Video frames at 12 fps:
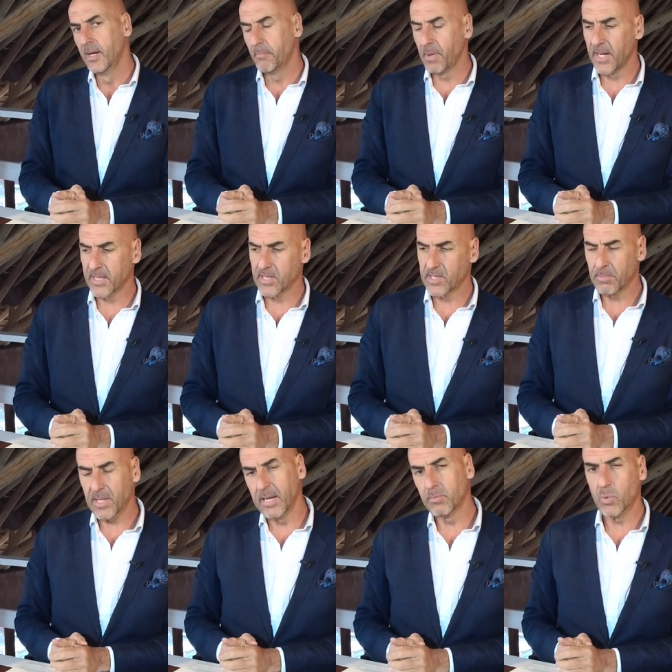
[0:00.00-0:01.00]
But
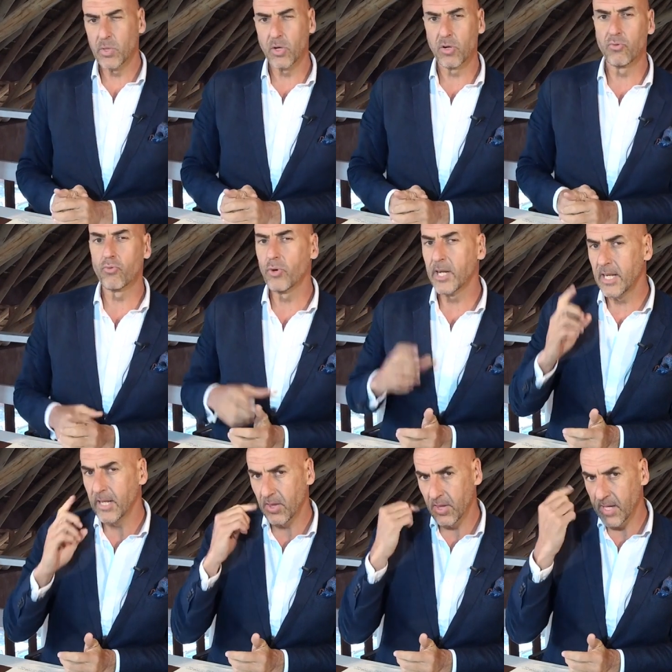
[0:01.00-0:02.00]
sometimes we don't
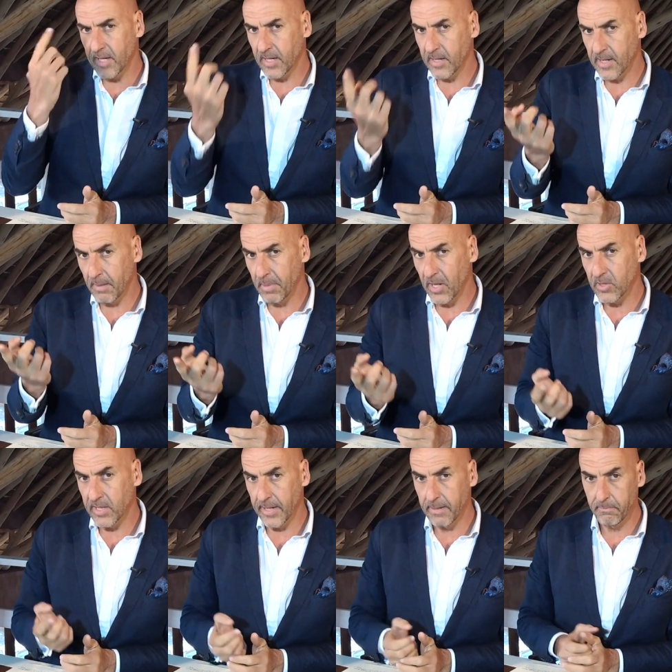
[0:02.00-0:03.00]
really think
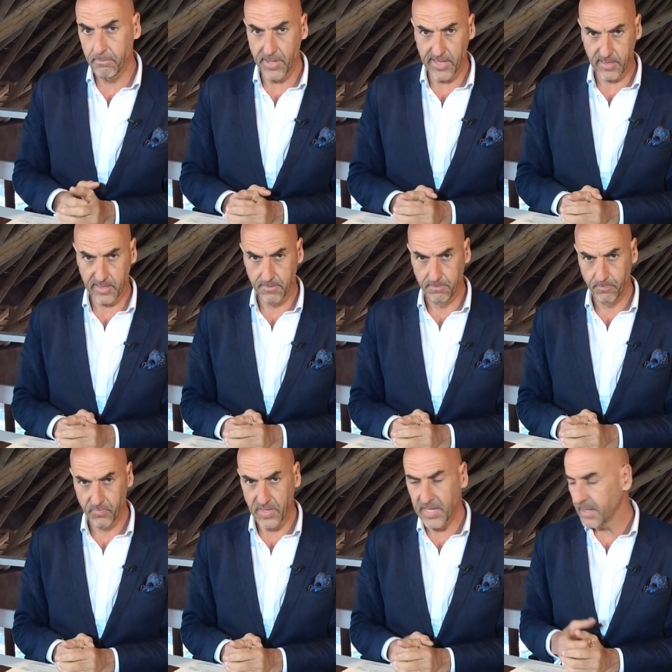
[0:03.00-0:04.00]
about the impact.
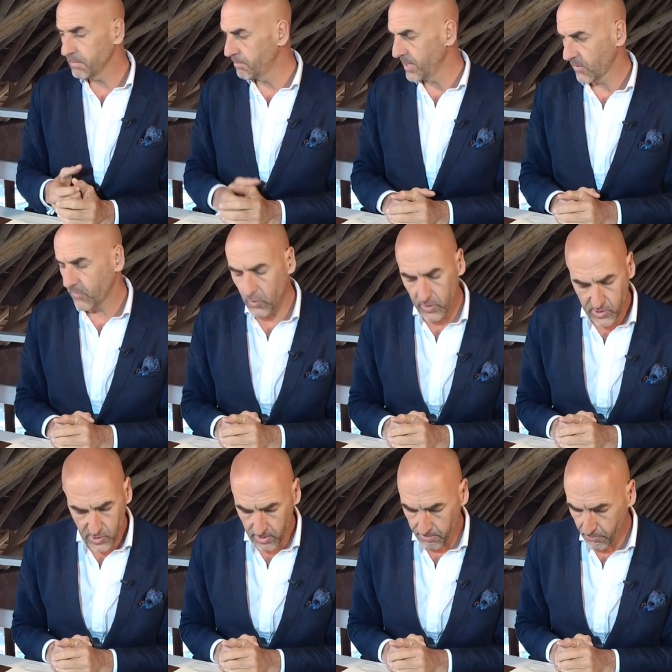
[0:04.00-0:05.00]
The impact, for
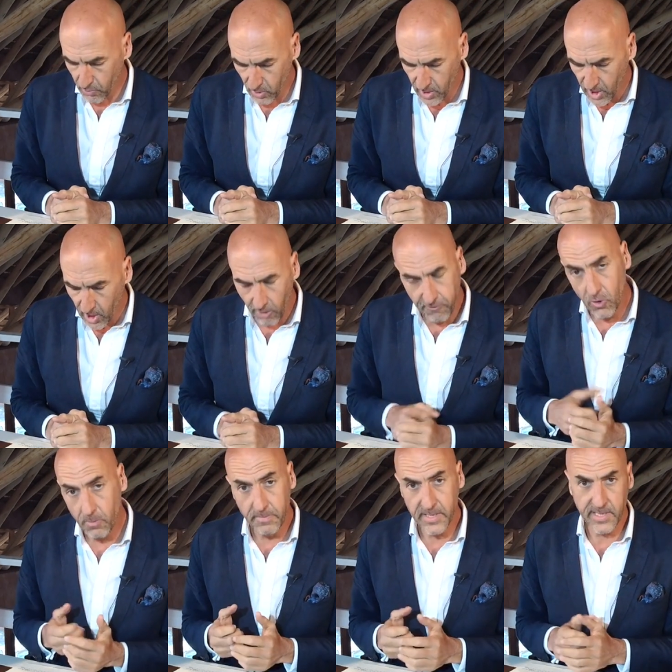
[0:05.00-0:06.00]
example, of
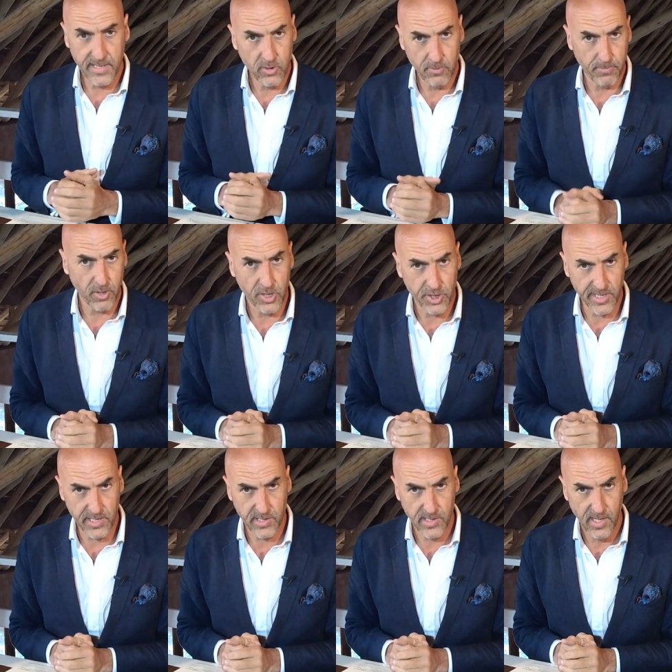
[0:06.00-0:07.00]
committing to
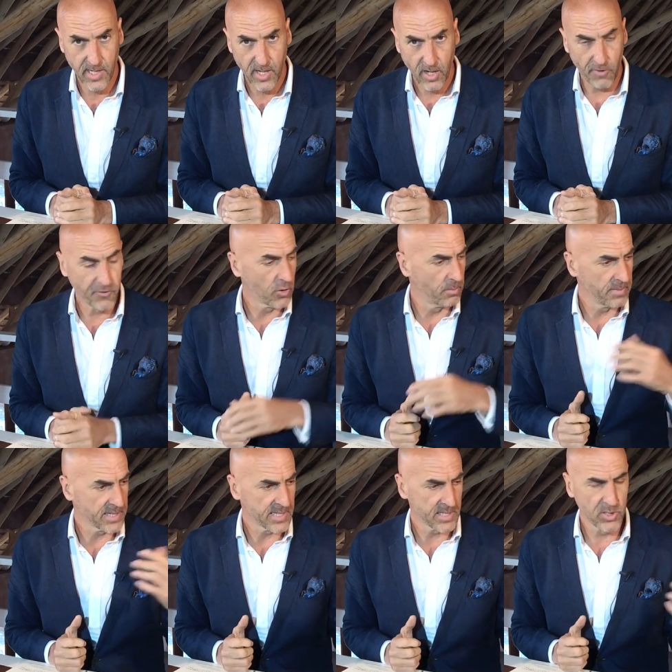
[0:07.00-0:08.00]
projects, of
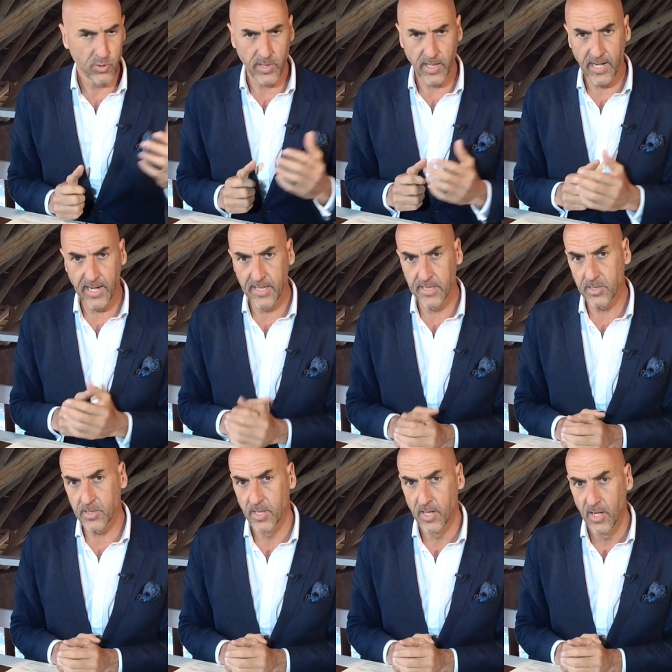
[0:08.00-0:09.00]
committing to a
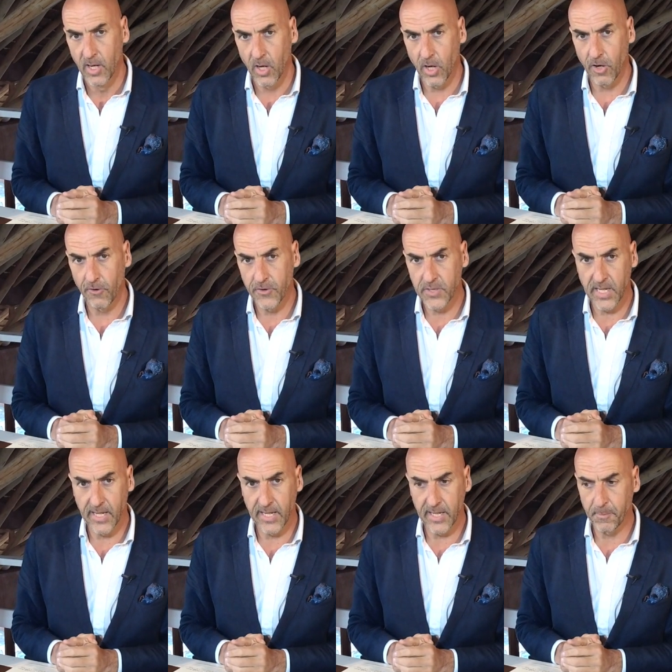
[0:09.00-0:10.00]
client, of
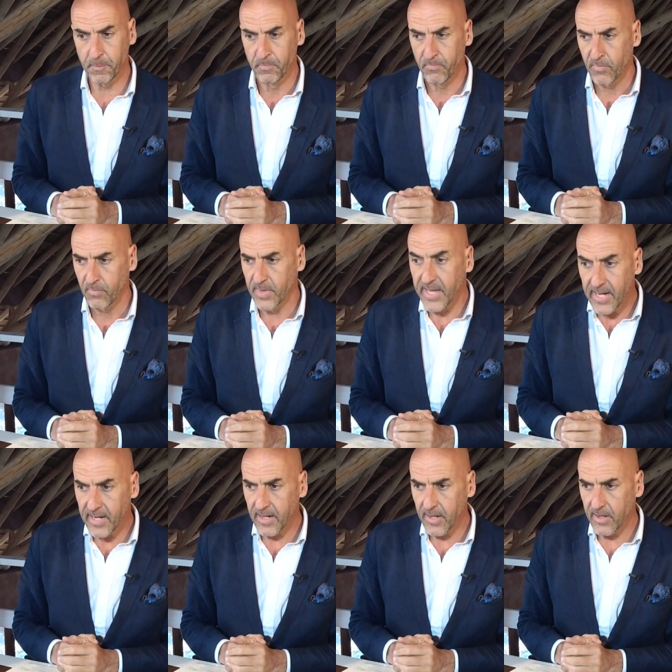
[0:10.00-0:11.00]
saying,
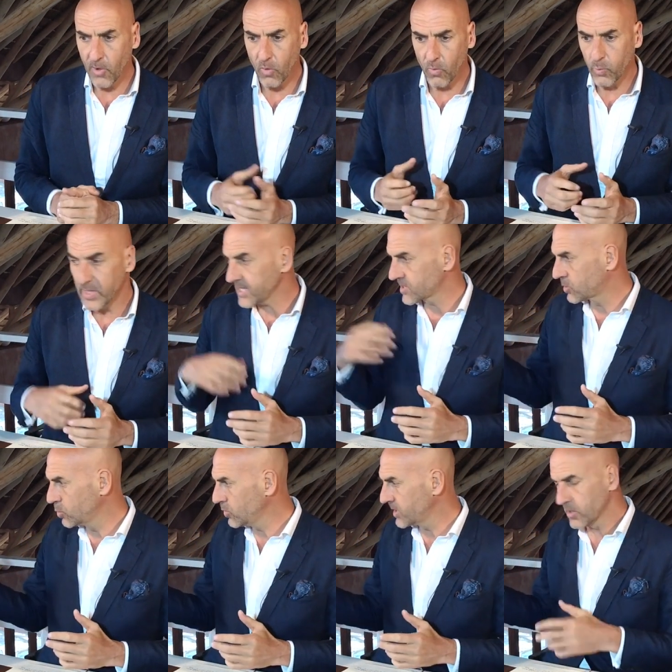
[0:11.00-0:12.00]
yeah, hello, let's
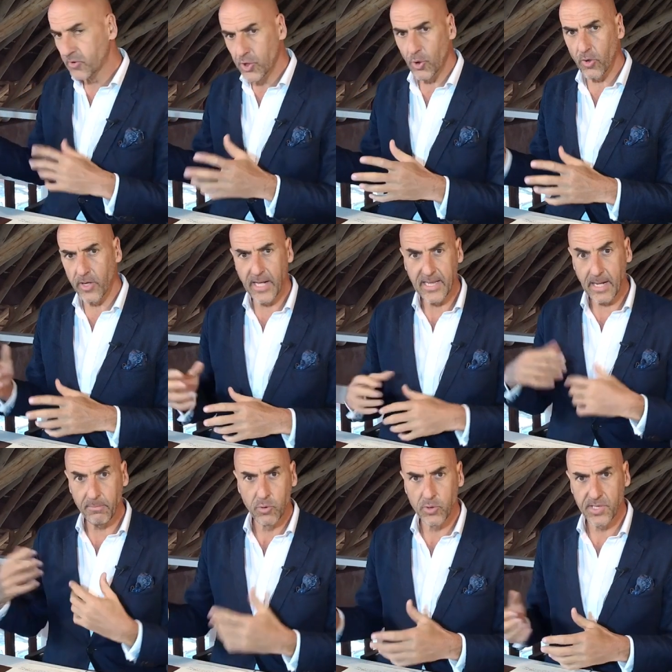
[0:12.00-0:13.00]
do that, sure, I'll
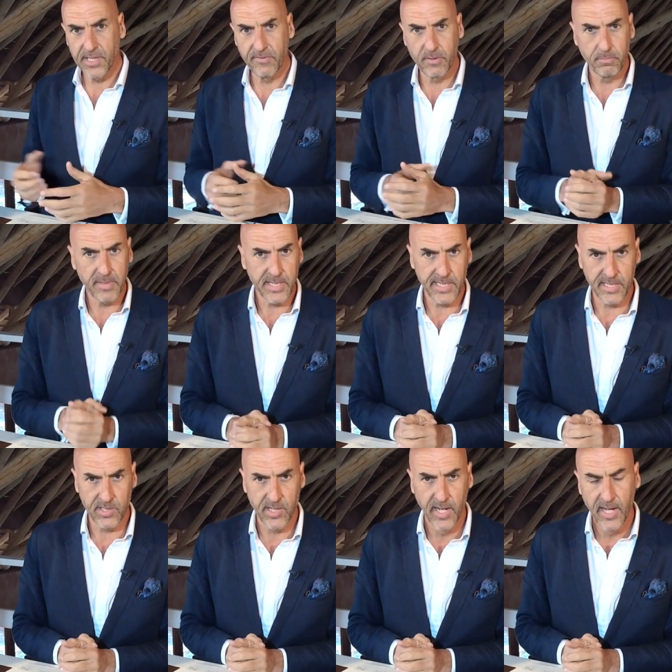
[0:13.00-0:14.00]
come to 7 meetings.